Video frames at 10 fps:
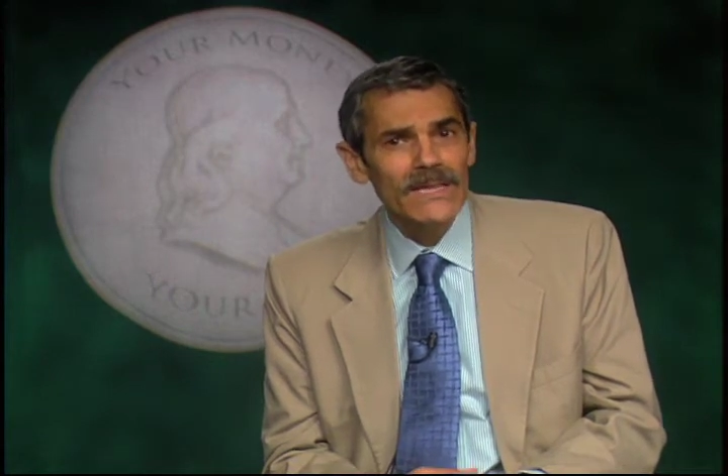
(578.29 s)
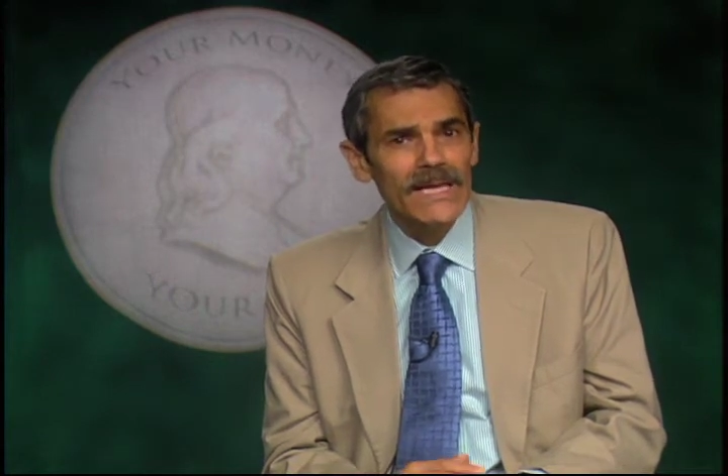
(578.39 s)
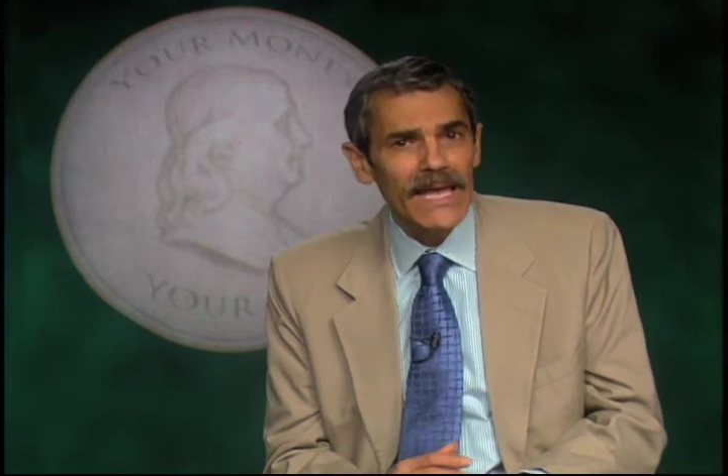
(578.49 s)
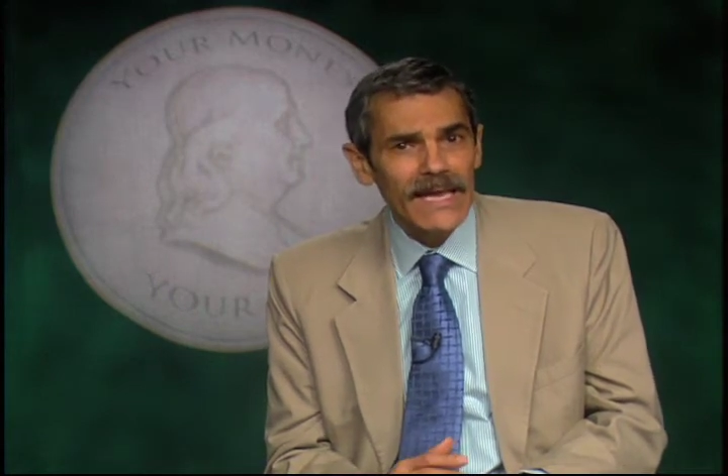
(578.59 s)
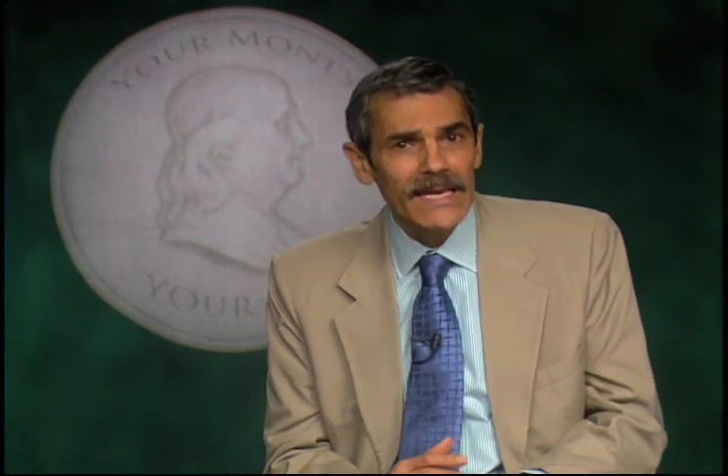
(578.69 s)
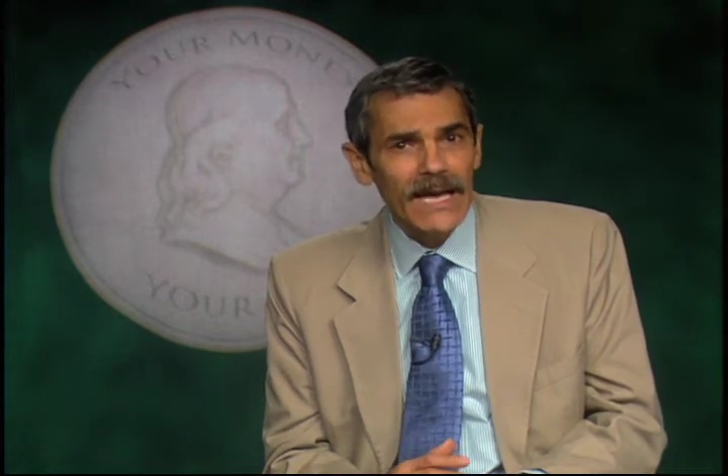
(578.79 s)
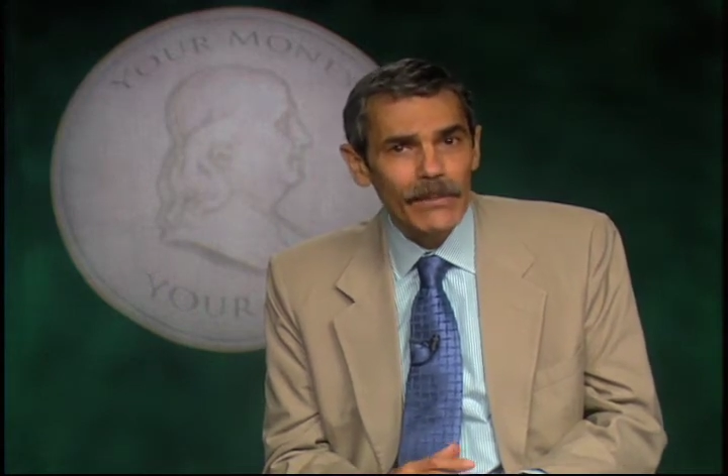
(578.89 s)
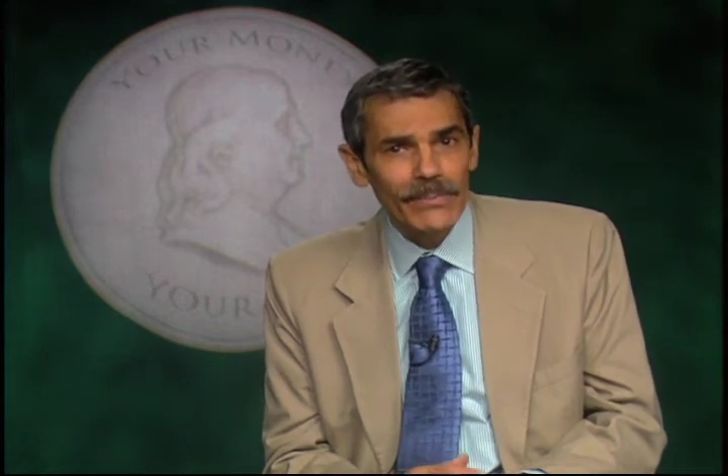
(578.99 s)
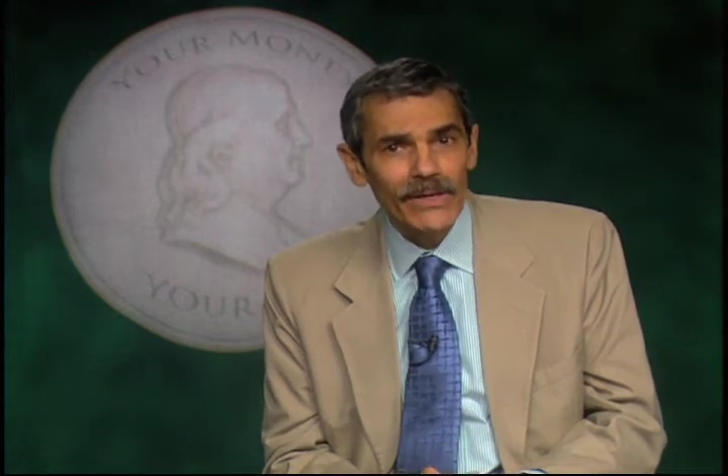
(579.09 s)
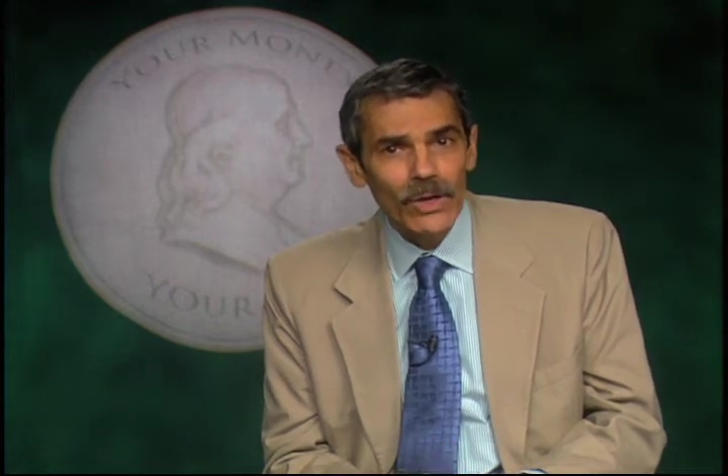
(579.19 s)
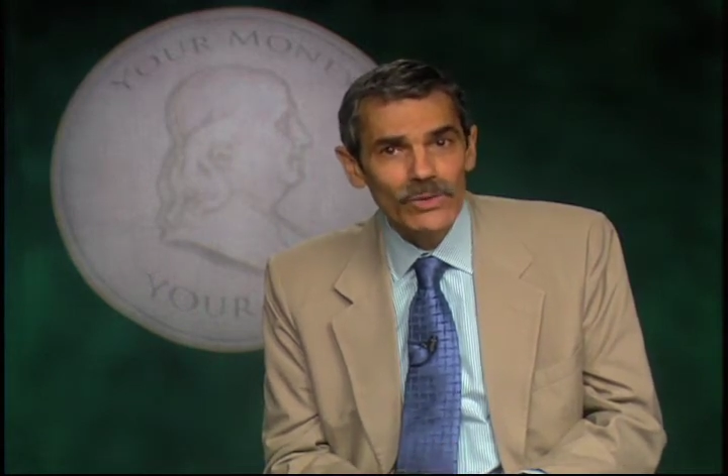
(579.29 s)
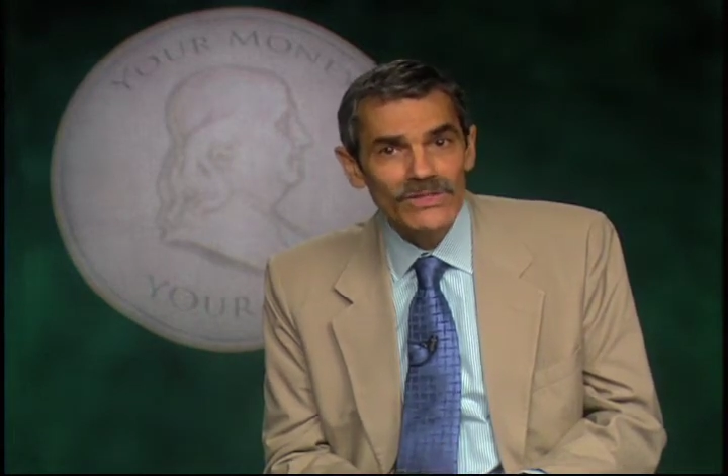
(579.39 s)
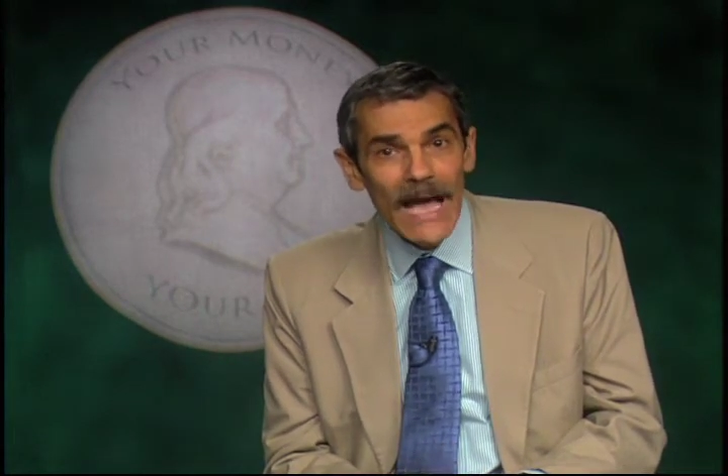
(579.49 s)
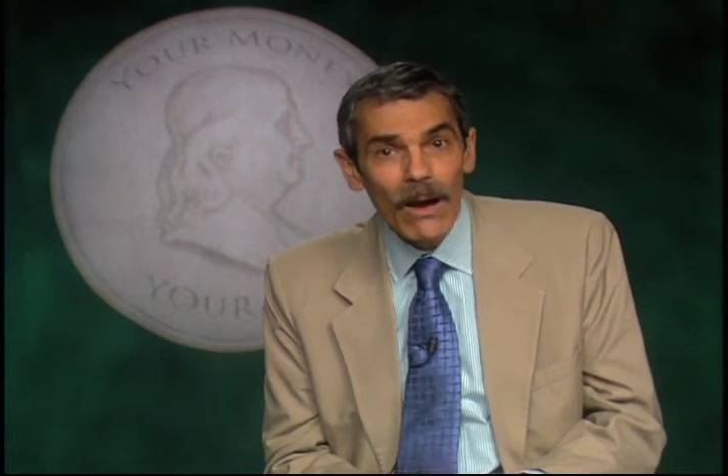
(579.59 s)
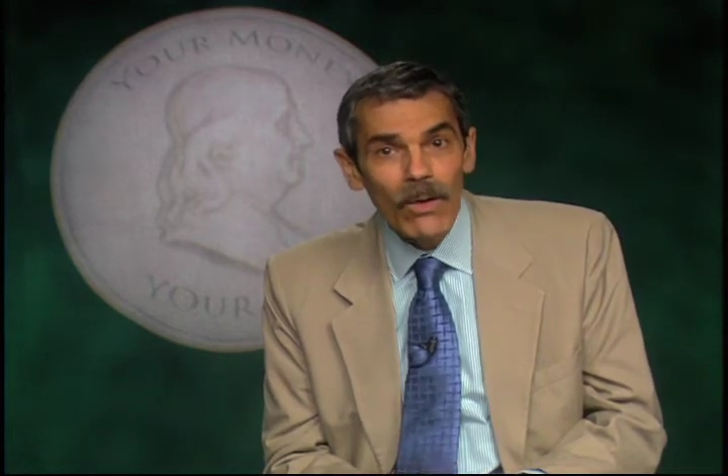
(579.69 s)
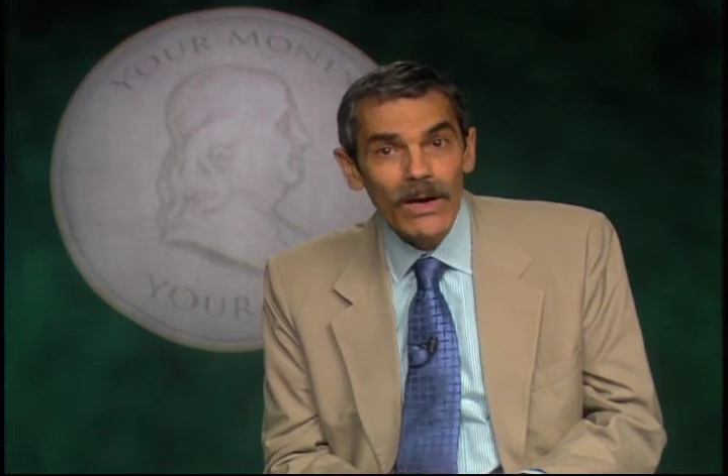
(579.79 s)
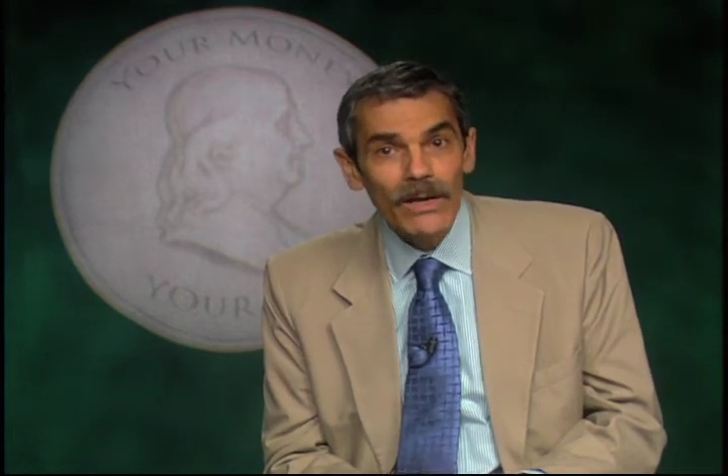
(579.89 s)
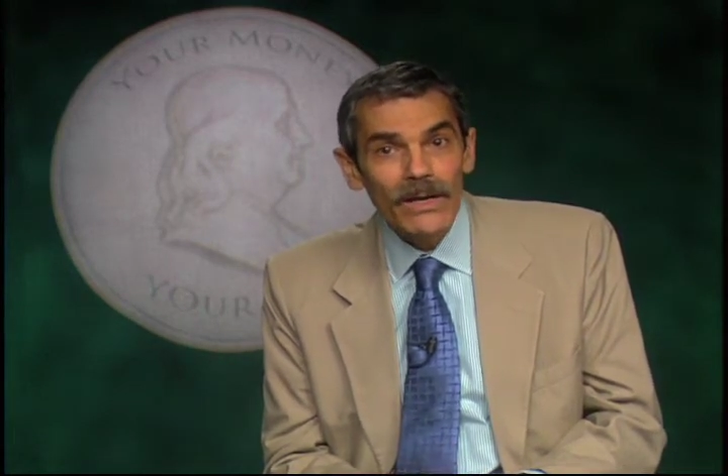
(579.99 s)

the candy company goes sour,